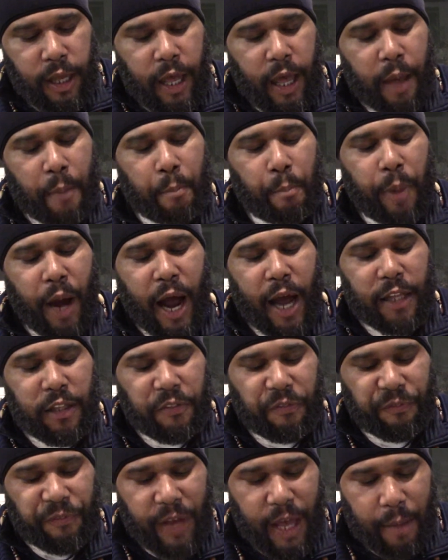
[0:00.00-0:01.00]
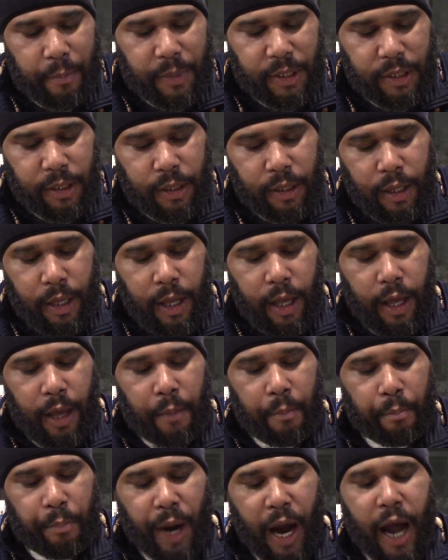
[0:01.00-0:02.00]
and by the famine
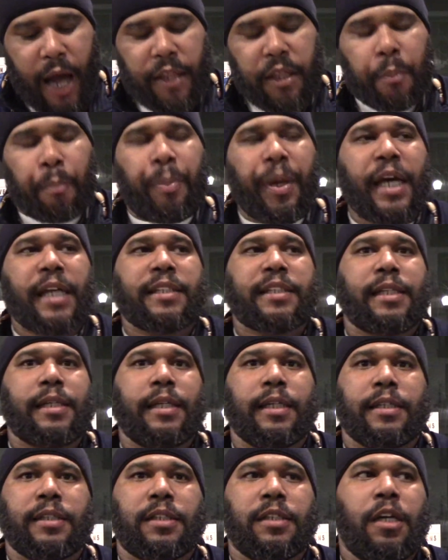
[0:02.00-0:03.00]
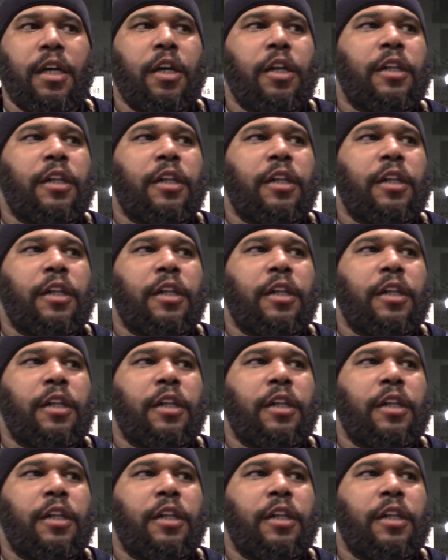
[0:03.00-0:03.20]
and by the pestilence.